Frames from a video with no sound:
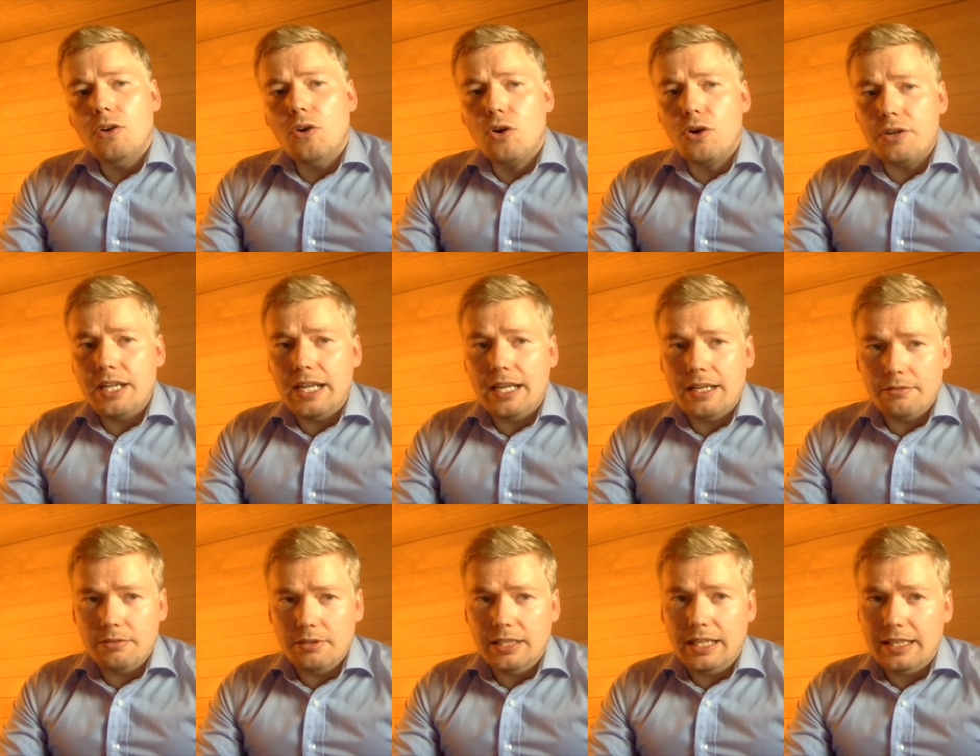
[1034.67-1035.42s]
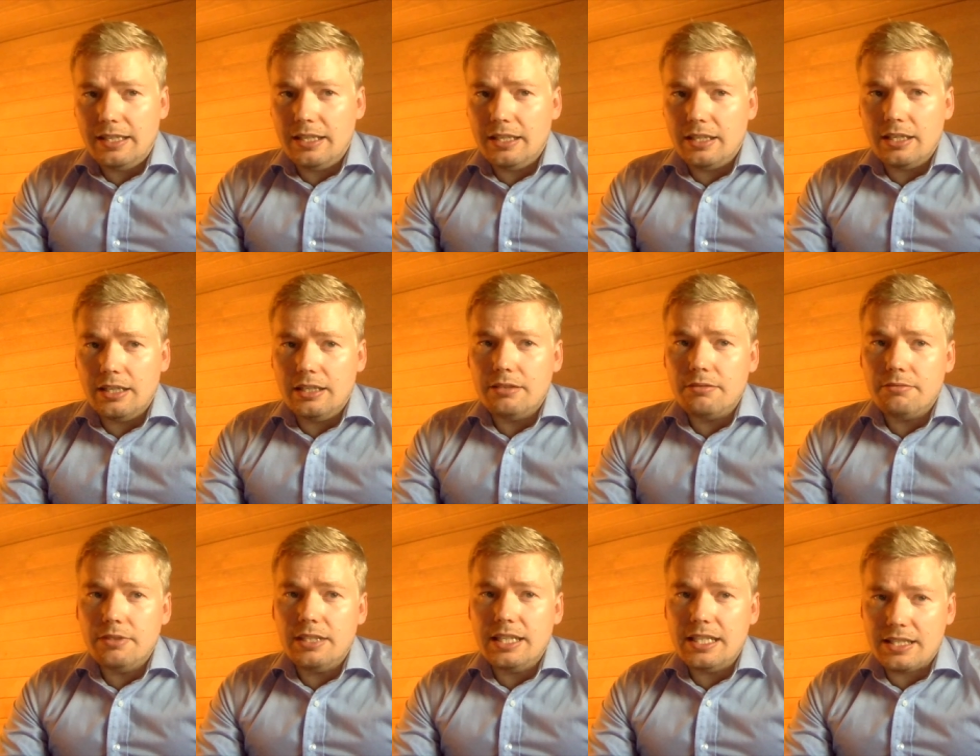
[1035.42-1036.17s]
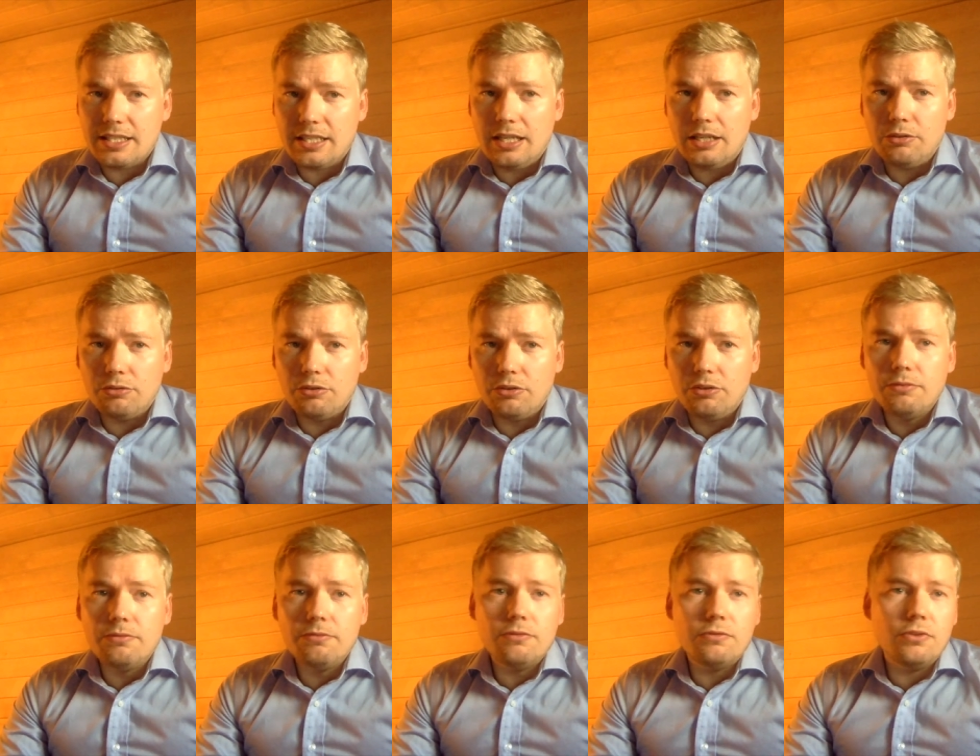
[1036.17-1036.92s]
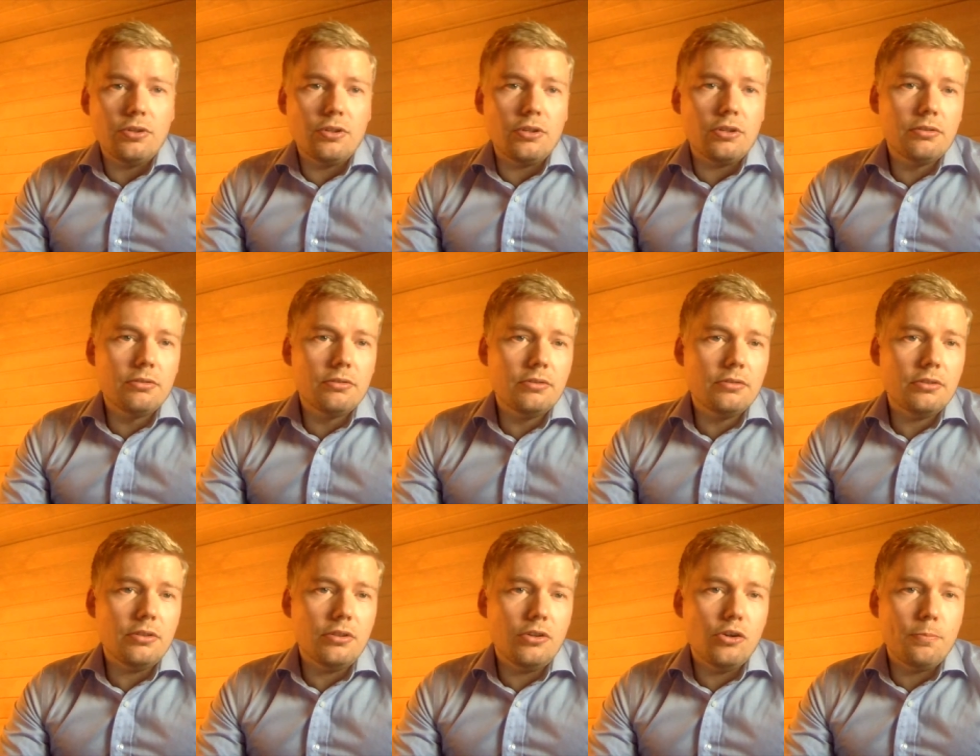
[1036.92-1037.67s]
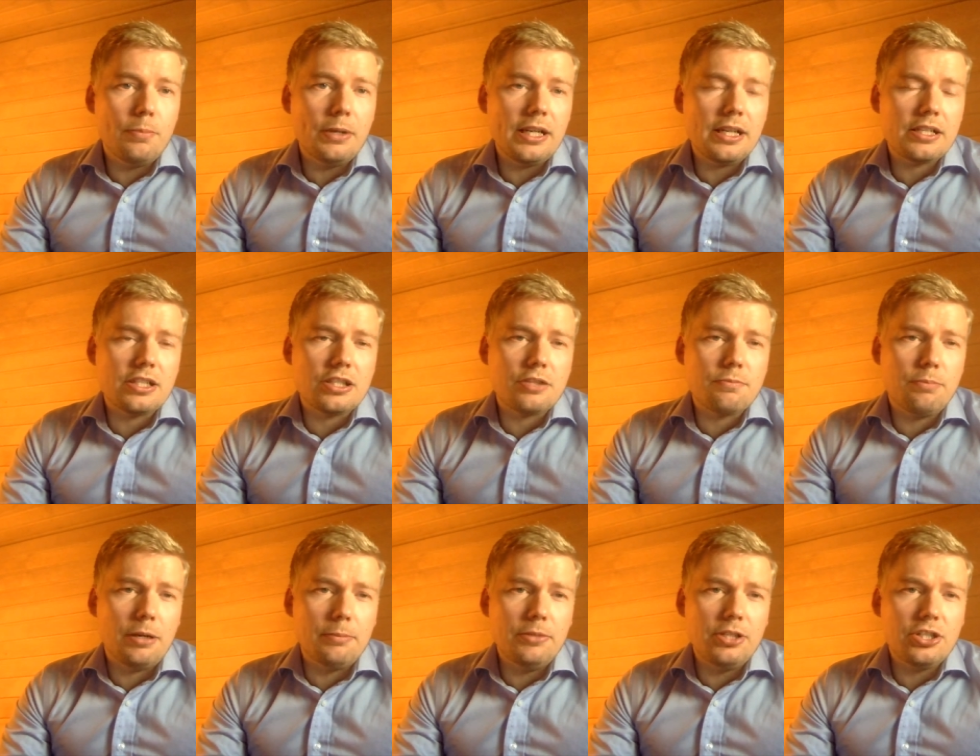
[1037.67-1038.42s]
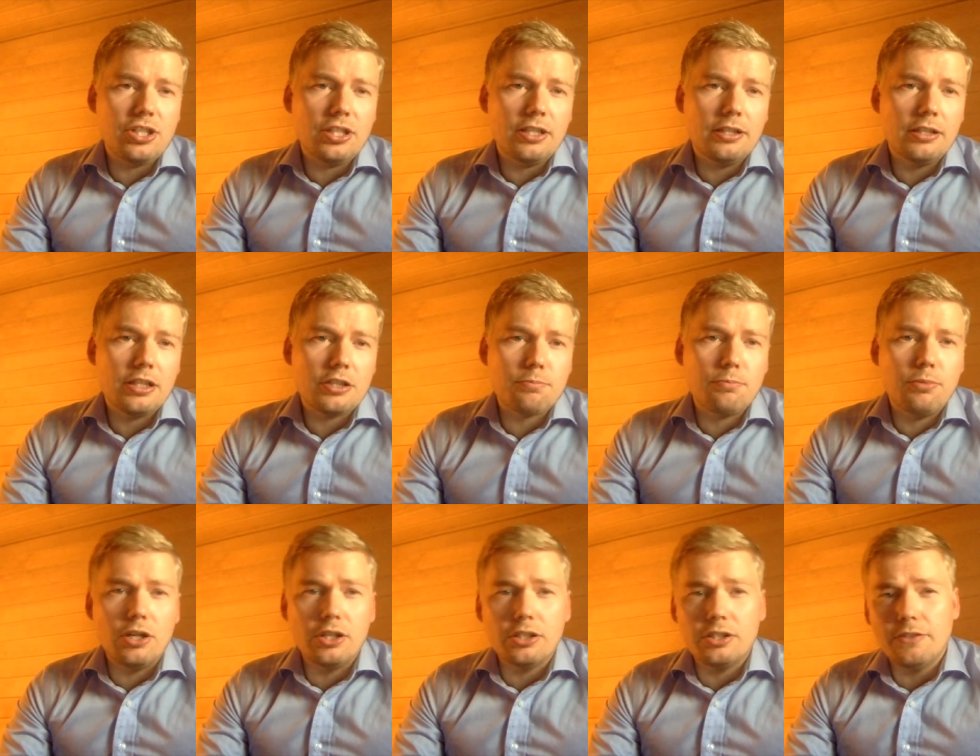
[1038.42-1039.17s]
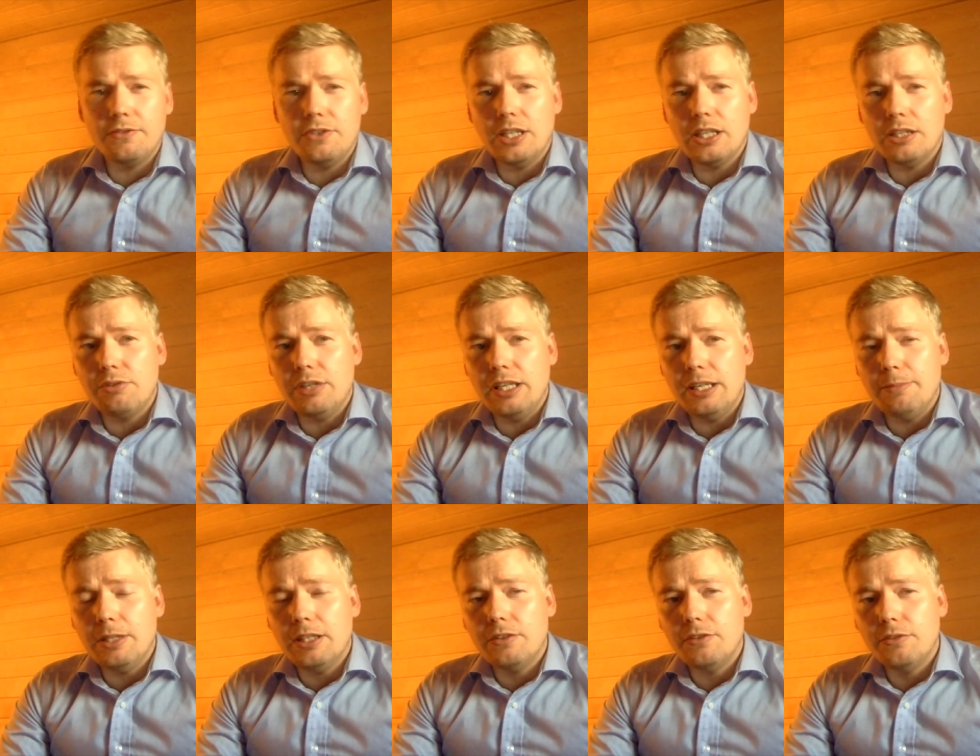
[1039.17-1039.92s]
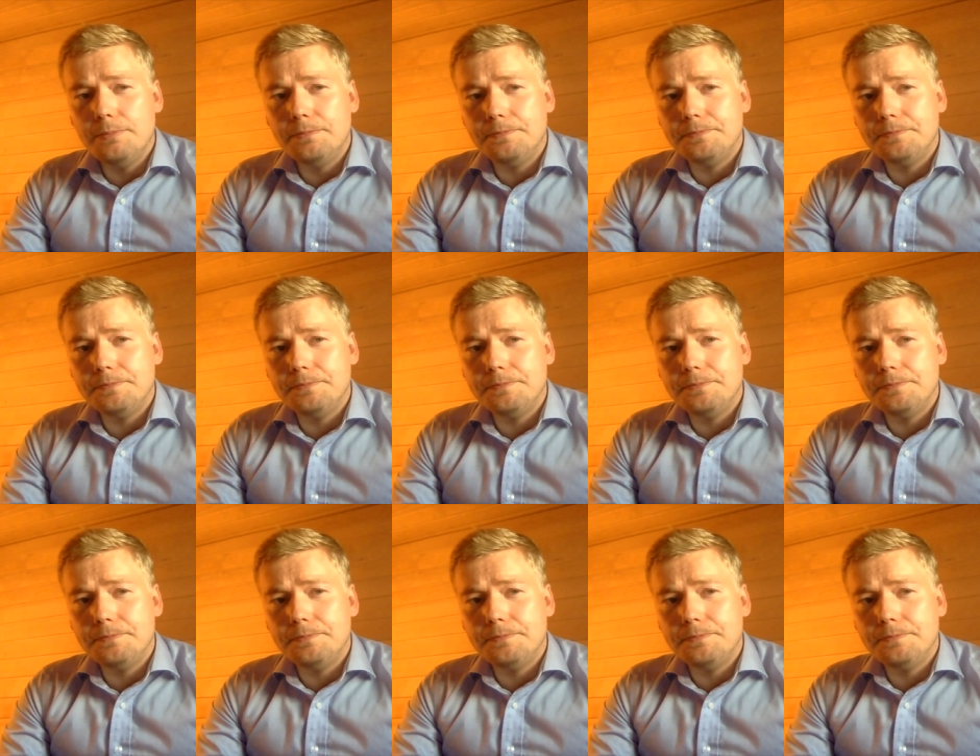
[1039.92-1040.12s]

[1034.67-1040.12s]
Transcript: or then getting a discount for open access publishing as part of the agreement.